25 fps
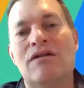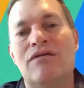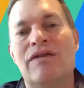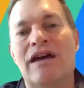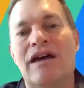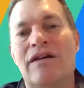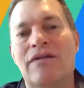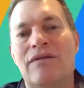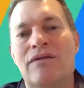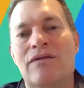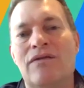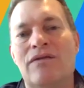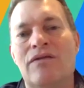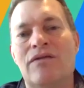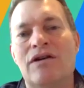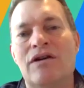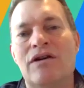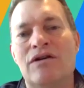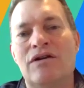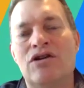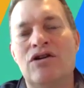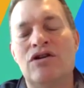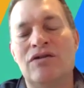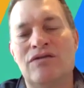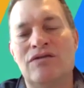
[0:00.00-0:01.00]
then
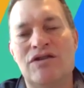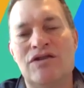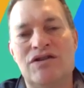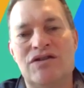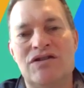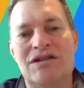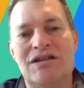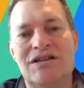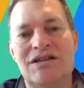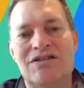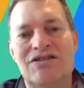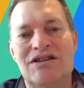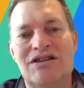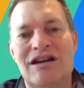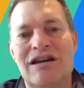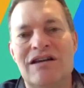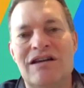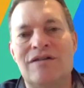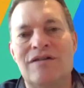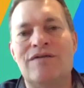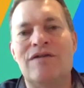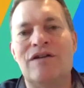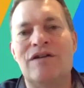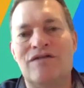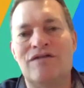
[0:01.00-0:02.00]
the university
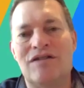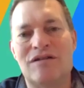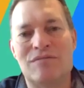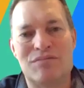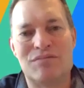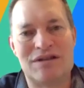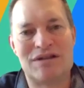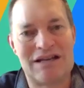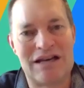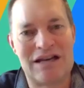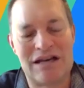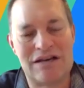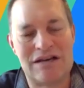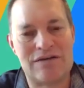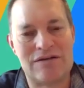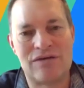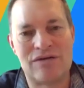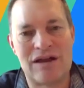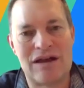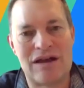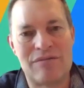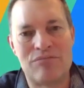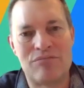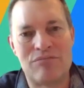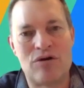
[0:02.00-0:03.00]
shares 50% of
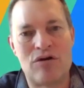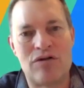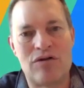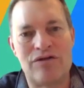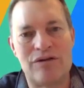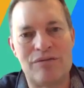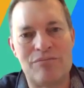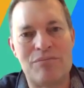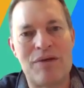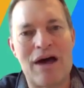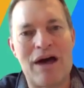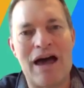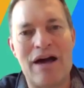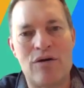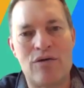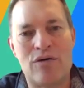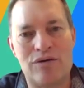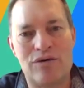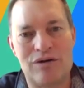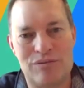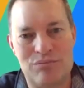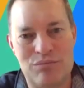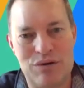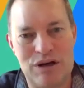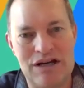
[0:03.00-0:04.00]
that profit back
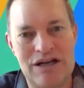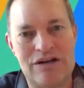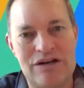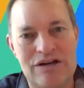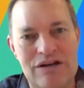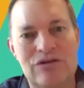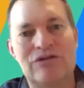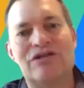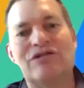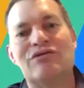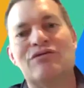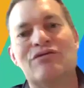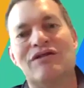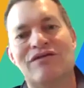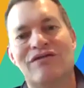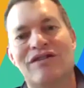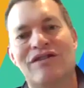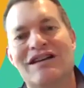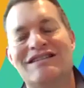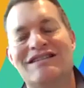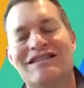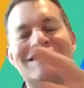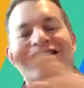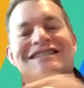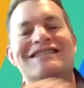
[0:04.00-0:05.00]
with Pinnacle to
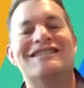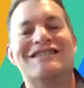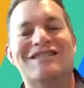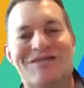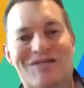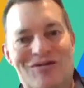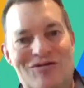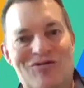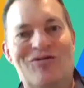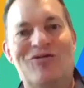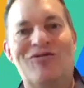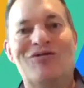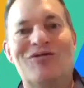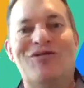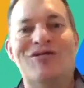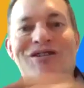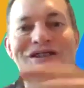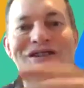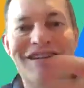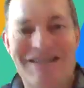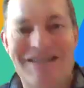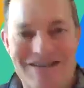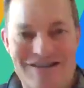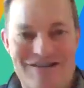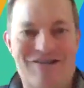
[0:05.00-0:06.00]
invest in its core
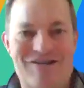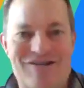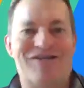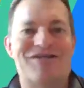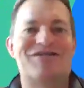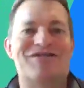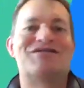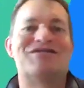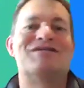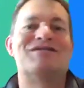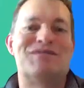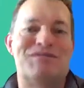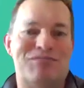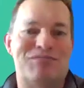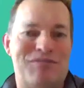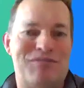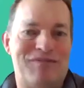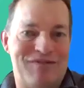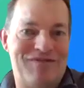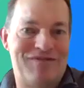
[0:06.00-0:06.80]
scholarships